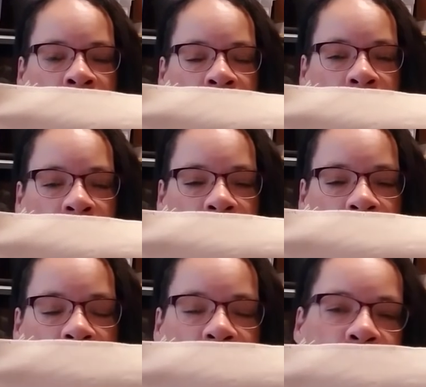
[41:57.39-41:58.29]
I am
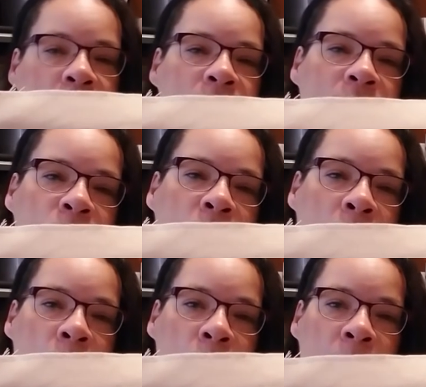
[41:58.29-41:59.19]
not doing this in
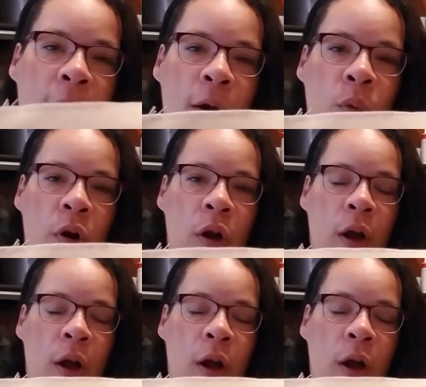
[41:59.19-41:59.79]
proper black work.